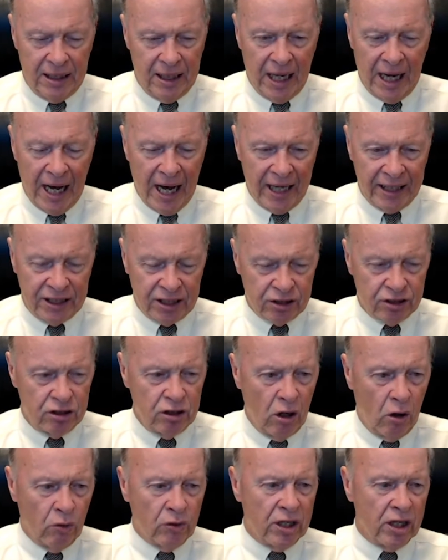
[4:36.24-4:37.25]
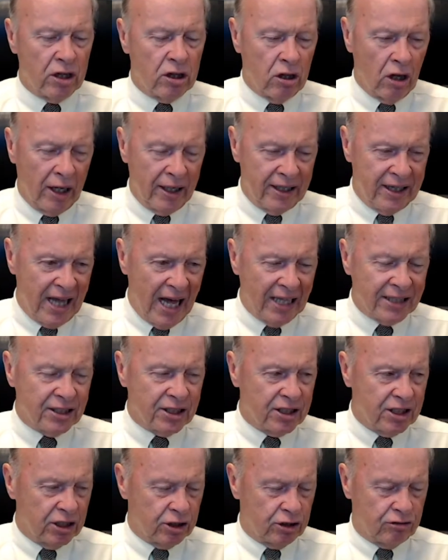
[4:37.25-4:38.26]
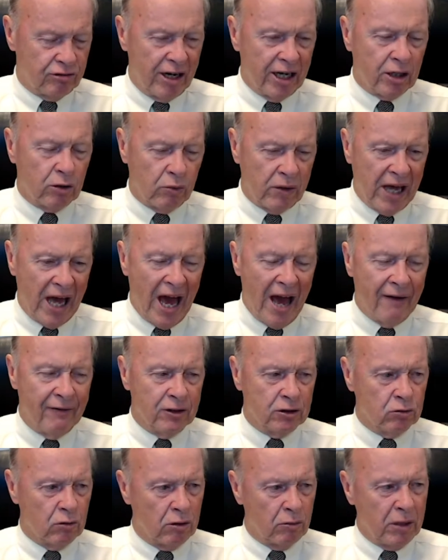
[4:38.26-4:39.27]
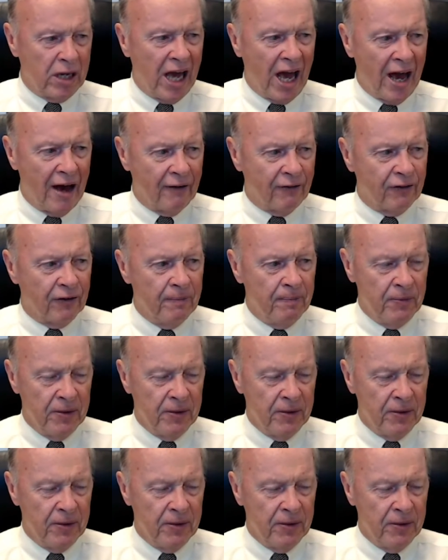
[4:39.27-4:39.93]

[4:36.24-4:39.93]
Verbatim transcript: I, I just know that, that that's the strength we have is when we have